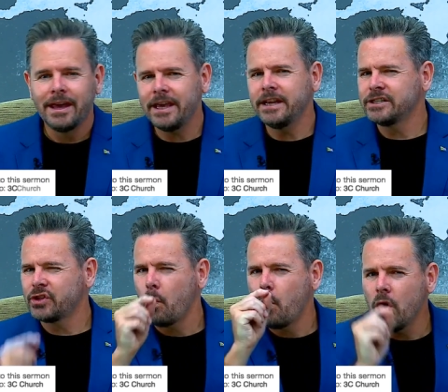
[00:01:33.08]
It is
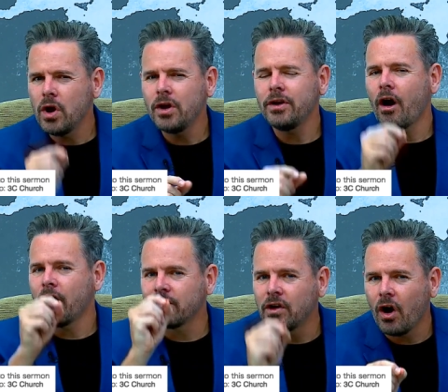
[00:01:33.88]
the word
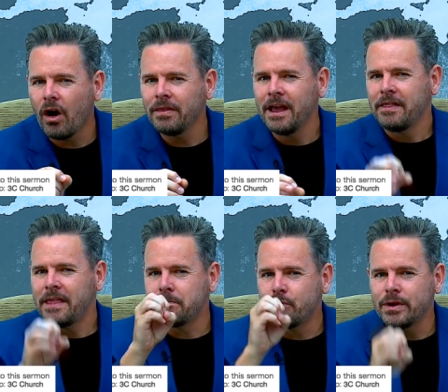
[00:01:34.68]
of God
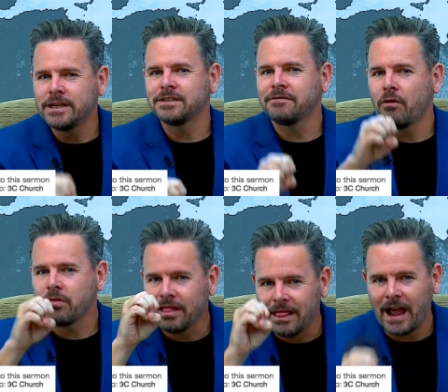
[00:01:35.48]
that brings
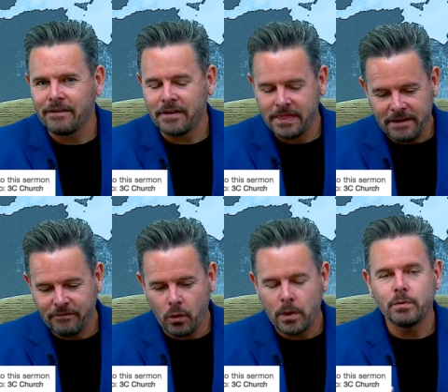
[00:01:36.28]
forth life. And
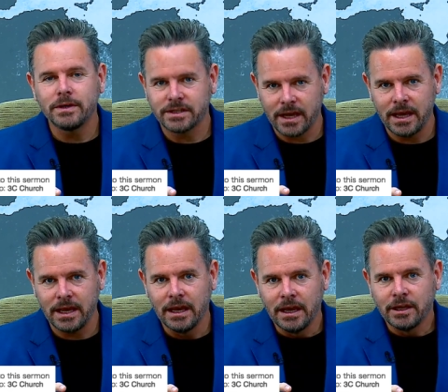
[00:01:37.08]
therefore, when we
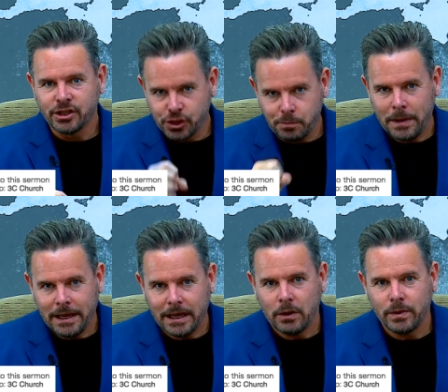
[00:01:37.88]
say
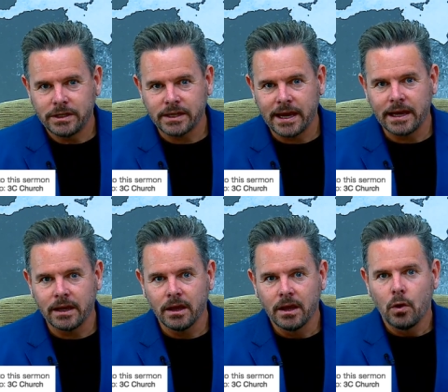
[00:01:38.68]
speaking, we're
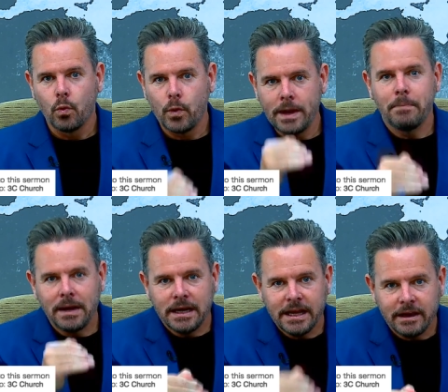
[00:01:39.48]
saying we
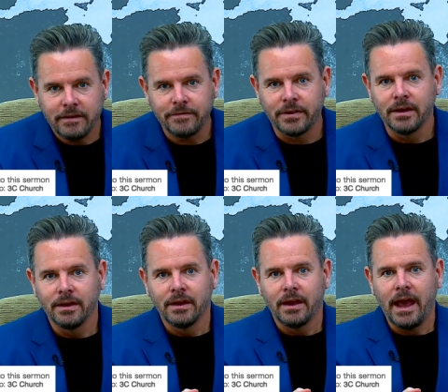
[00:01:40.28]
believed
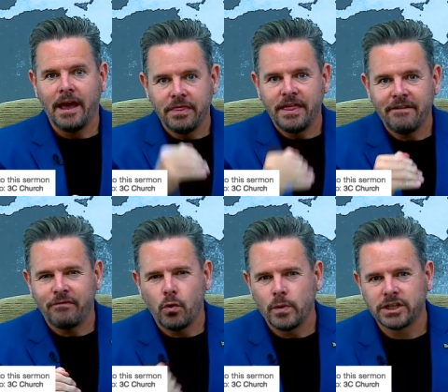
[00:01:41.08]
and
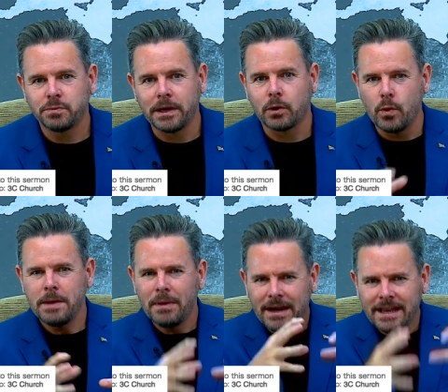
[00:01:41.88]
therefore we speak. We
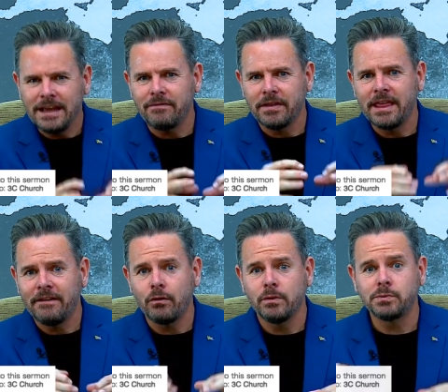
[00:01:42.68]
believe and
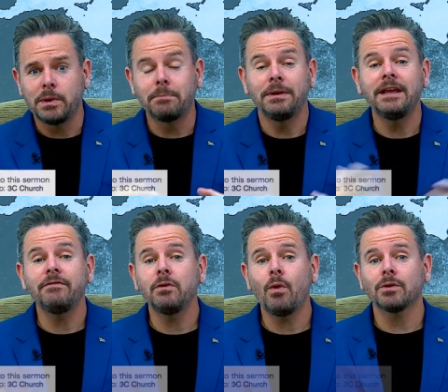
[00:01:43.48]
therefore we speak. Believe
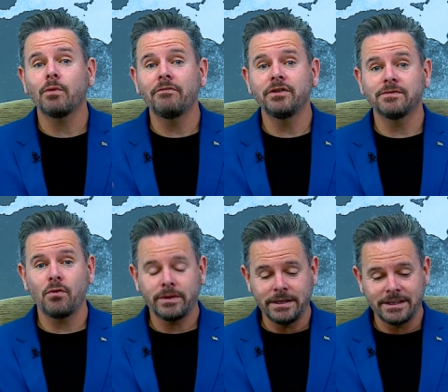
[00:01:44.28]
in what? Well, verse
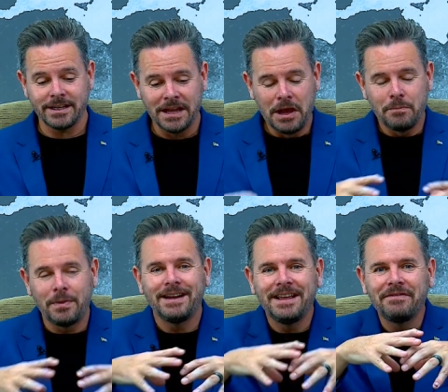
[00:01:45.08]
14 says,
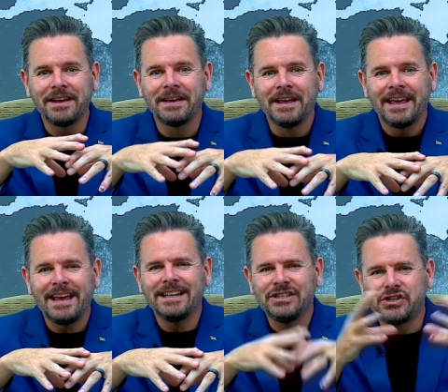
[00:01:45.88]
believing
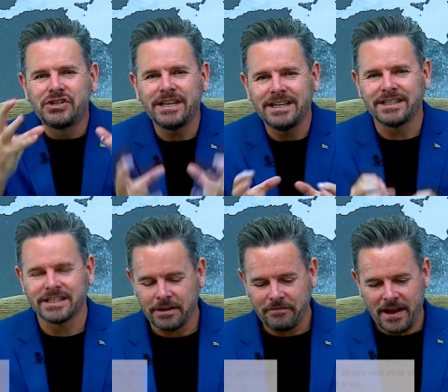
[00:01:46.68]
in
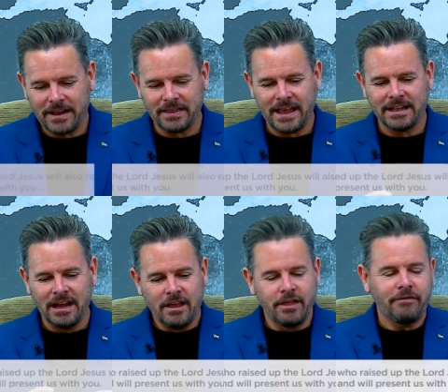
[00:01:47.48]
Jesus. The fact that the